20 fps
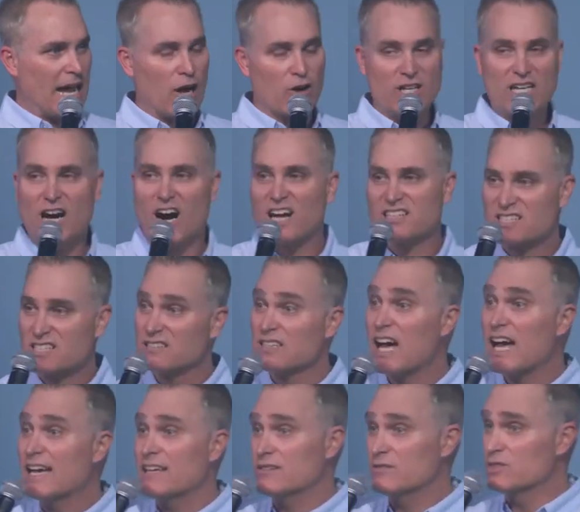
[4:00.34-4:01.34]
How God's
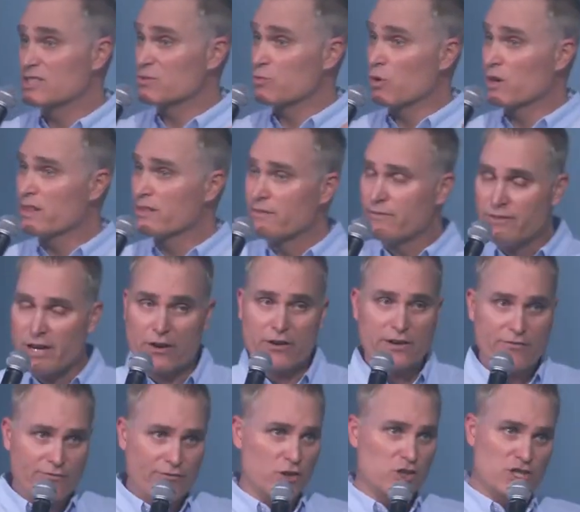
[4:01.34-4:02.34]
light was one of the
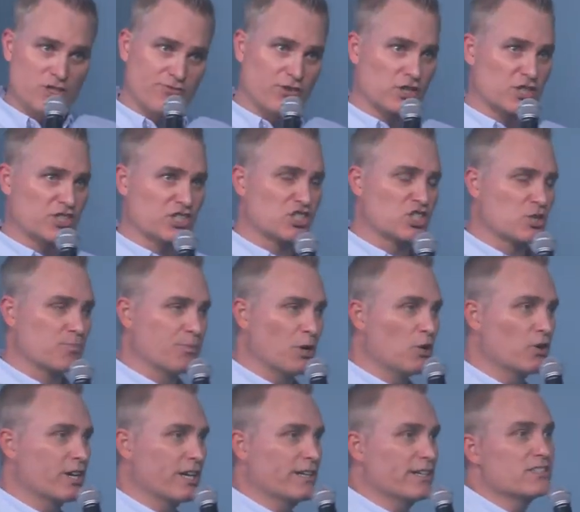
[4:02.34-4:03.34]
very first verses
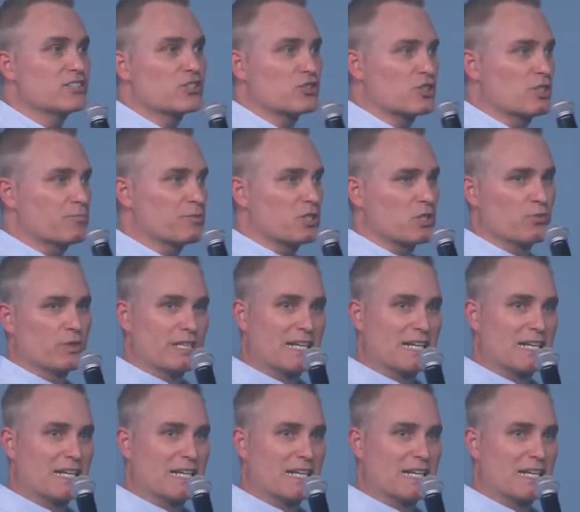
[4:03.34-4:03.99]
spoken in Scripture,